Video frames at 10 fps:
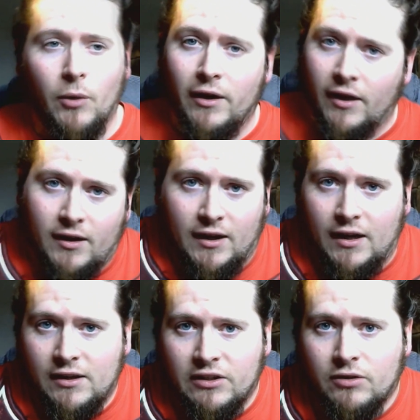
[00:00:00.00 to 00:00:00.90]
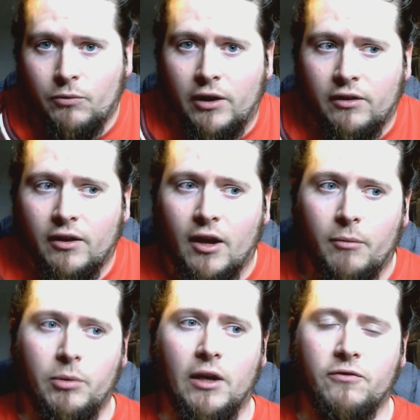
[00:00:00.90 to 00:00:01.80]
the way that it is with
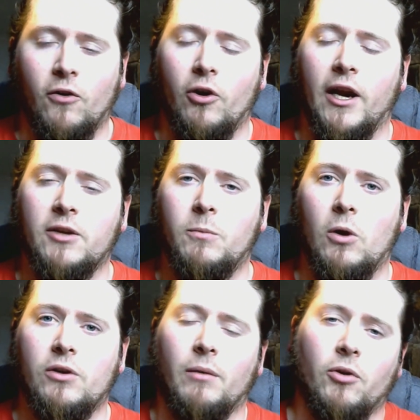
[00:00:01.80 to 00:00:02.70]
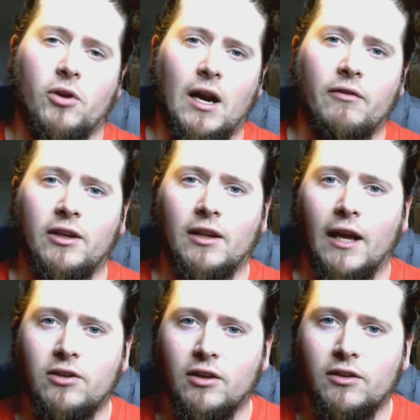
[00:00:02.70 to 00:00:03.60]
PS4 and Xbox, I'm not going to have any
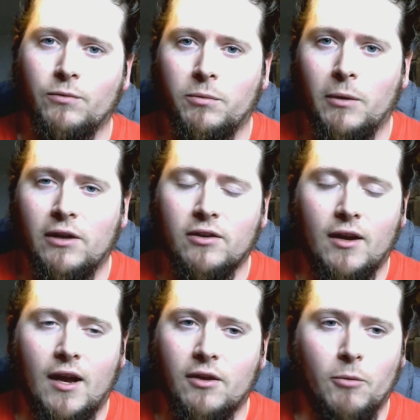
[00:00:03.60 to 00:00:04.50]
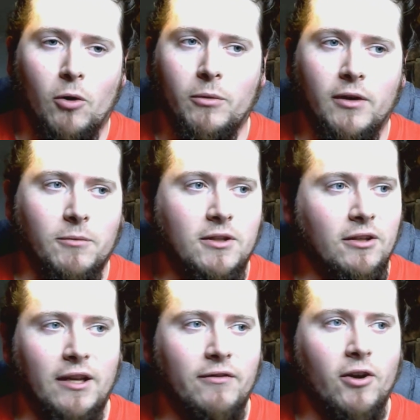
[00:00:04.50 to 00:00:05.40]
Legends, which means at the moment I'm
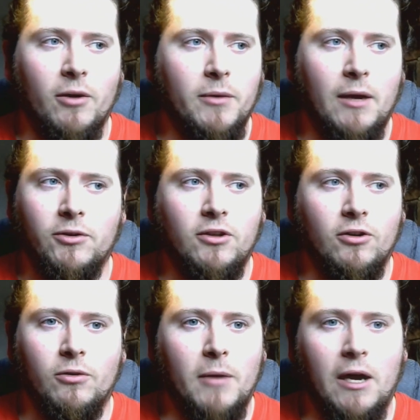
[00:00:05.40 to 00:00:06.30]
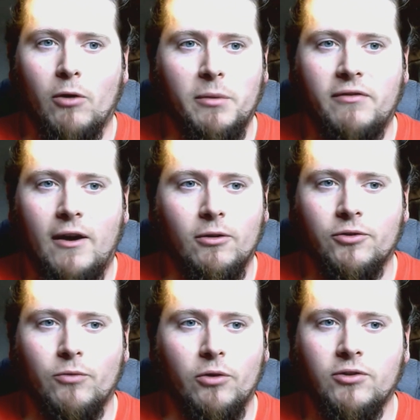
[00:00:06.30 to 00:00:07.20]
still never going to be able to do my Robbie
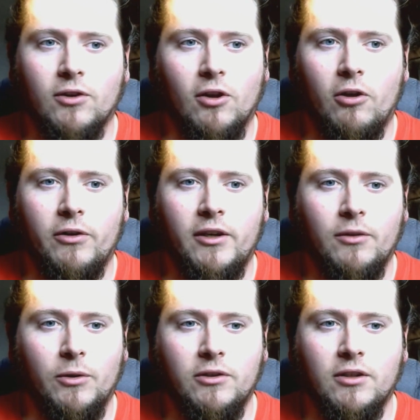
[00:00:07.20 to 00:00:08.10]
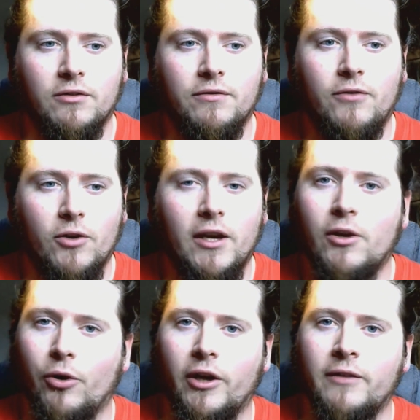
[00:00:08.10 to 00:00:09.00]
Fowler's Road to Glory, which is
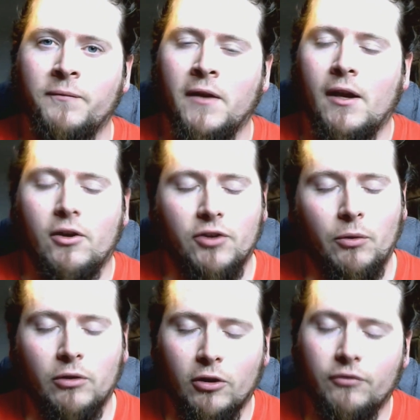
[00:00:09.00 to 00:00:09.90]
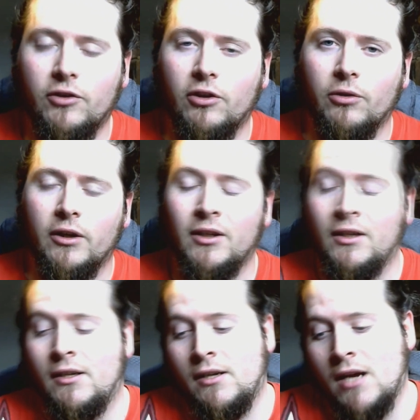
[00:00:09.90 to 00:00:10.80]
fucking gutting, because I would love to do it.